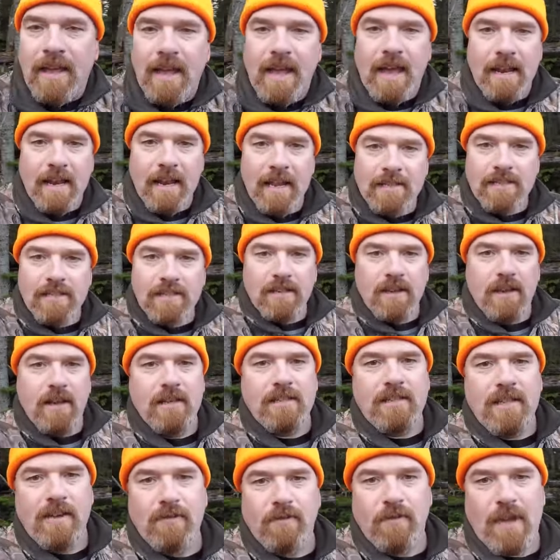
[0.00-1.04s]
And let's
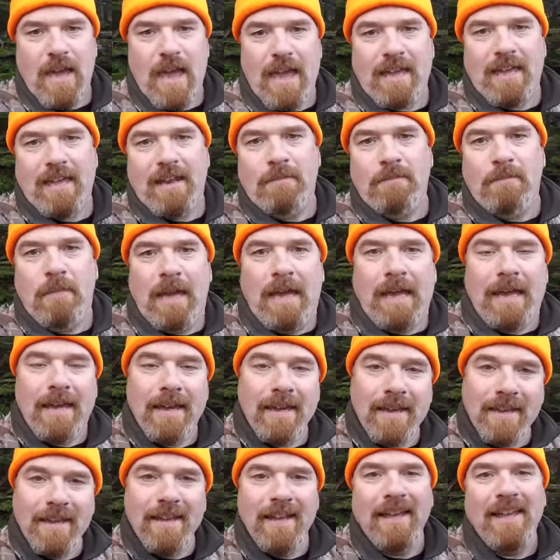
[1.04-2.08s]
uh, see if we can't get a mink.
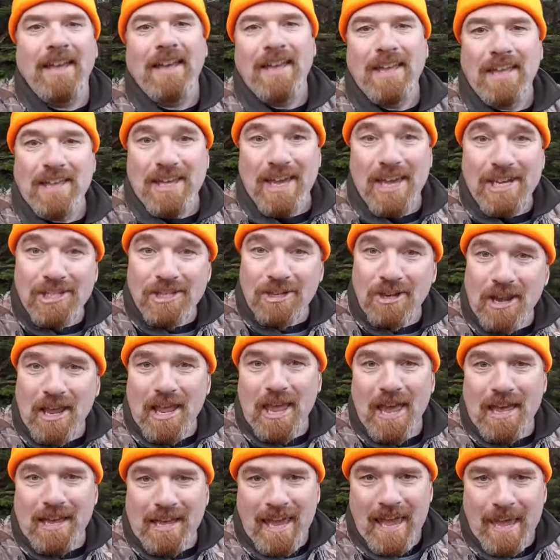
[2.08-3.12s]

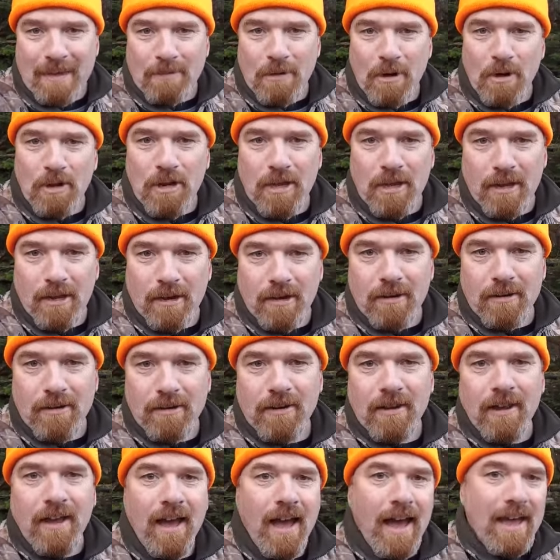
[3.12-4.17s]
Yesterday I came out here,
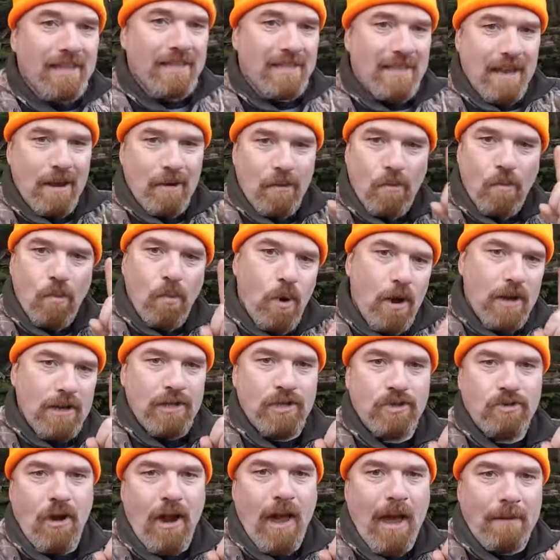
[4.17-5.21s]
I set one
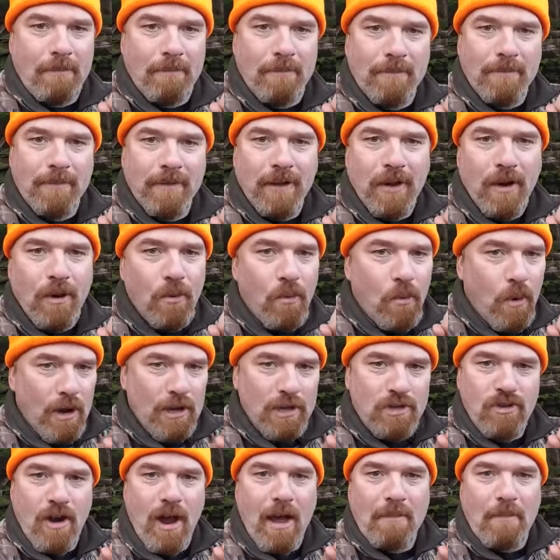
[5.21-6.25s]
trap,
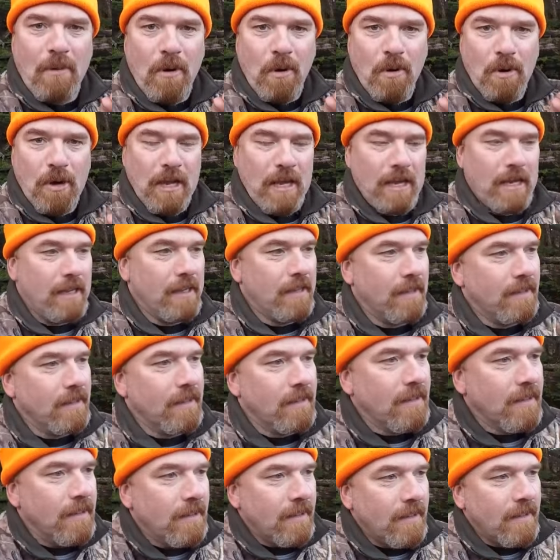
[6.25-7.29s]
one trap only.
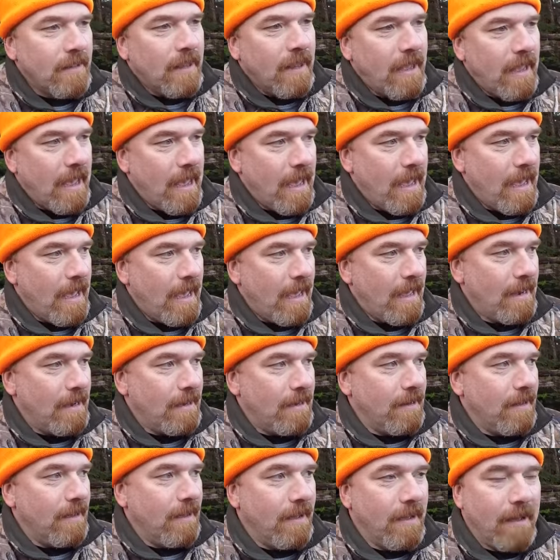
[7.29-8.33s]

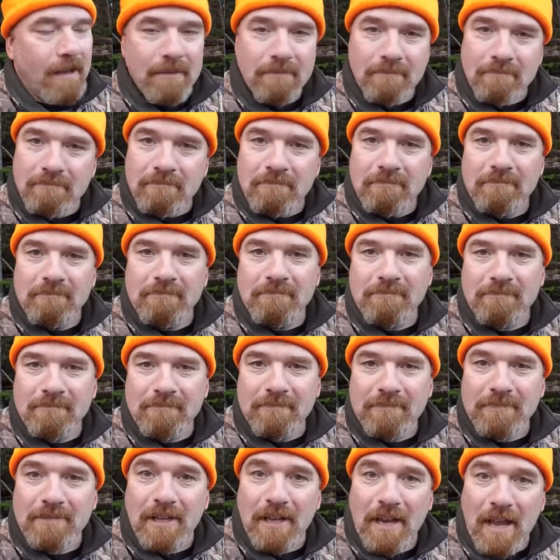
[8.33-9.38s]
And uh,
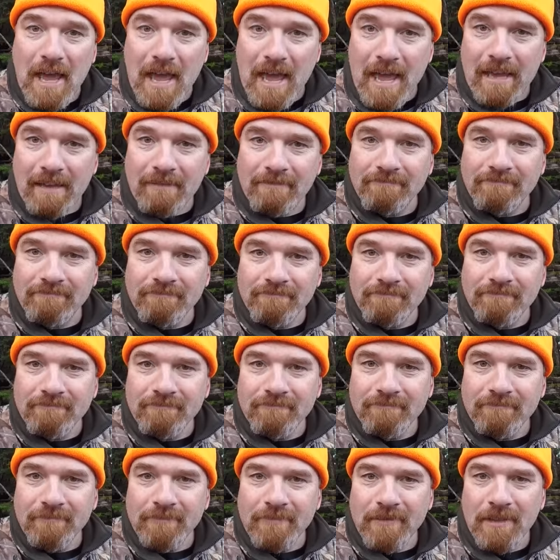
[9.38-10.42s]
today,
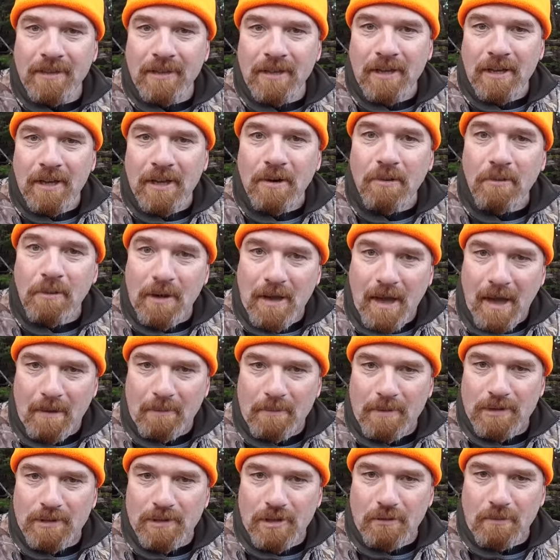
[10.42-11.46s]
we got
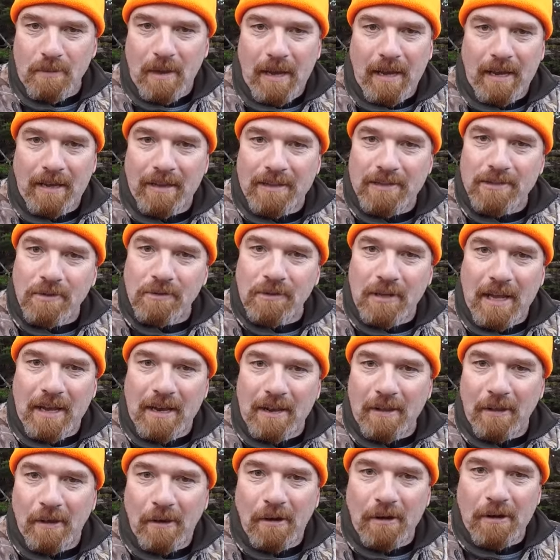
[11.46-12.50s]
Mr. Mink. Let's go take
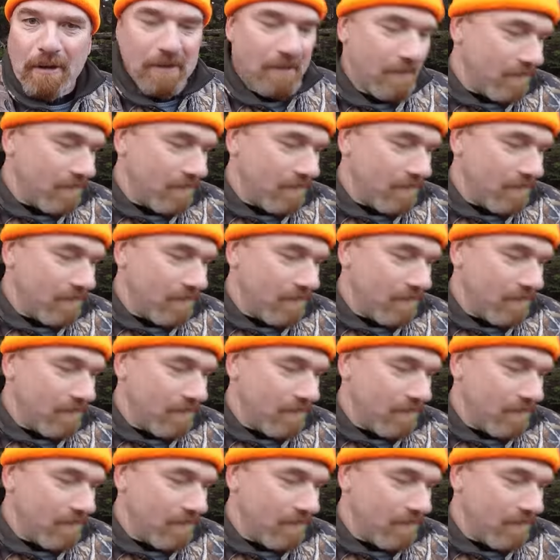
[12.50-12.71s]
a look.